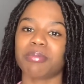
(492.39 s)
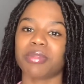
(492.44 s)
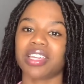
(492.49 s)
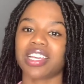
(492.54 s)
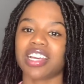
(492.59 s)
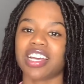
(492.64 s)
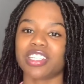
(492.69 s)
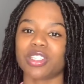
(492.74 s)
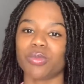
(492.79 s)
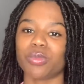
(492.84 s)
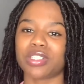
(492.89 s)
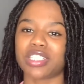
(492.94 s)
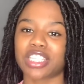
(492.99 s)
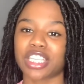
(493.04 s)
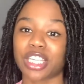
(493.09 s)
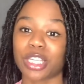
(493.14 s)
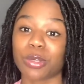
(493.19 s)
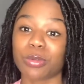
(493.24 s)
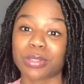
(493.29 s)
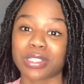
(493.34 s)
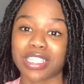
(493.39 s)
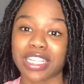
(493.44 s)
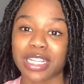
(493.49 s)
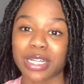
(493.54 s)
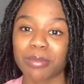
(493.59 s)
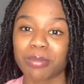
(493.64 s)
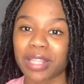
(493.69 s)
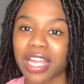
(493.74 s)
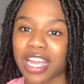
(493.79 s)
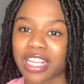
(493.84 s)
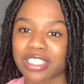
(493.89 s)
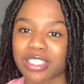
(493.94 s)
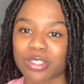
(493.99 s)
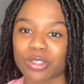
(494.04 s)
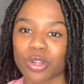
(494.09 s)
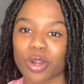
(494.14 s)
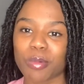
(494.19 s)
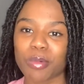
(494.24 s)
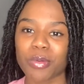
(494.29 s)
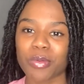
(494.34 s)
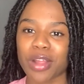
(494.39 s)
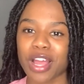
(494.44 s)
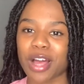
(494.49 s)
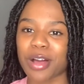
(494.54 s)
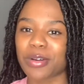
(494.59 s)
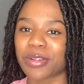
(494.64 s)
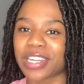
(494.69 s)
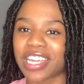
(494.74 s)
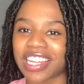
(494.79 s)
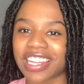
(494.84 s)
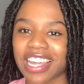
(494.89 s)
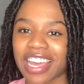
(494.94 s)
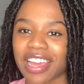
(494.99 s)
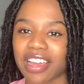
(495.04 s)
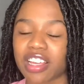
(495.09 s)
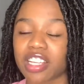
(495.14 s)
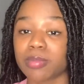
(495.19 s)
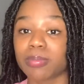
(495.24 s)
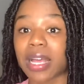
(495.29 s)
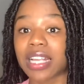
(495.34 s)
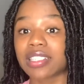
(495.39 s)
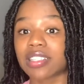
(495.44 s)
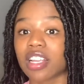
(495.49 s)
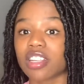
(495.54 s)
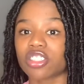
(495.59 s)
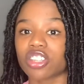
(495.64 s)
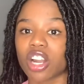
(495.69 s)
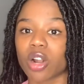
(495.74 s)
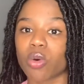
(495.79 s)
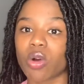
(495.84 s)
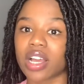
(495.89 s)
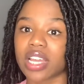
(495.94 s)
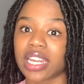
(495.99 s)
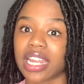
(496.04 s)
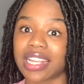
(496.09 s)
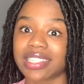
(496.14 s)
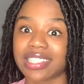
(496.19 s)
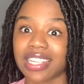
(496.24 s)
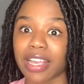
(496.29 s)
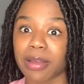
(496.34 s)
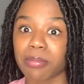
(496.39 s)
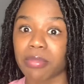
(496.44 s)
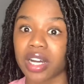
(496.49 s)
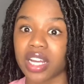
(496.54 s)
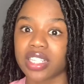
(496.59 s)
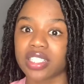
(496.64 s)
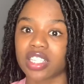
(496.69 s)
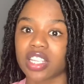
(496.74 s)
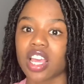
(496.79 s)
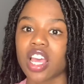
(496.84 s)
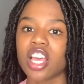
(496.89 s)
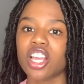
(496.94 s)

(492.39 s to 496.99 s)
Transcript: because it was cute seeing them, like, storm around and, like, because my son started walking at 10 months.